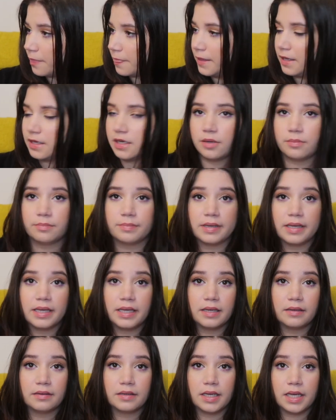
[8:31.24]
you know,
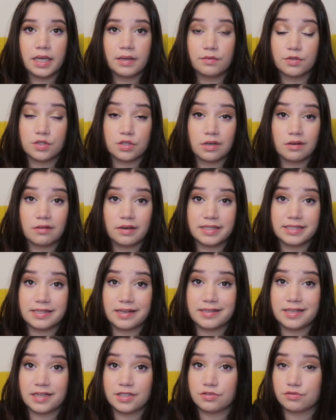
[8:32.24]
it was a great
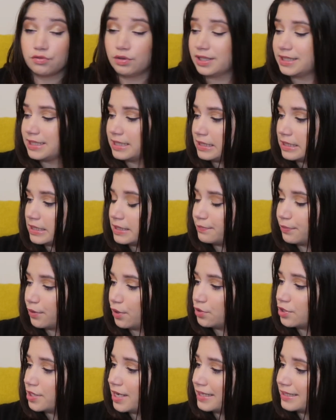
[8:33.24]
idea to roll it in this
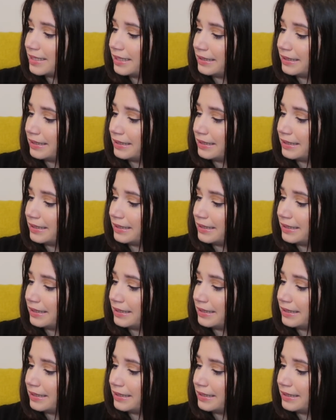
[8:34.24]
project,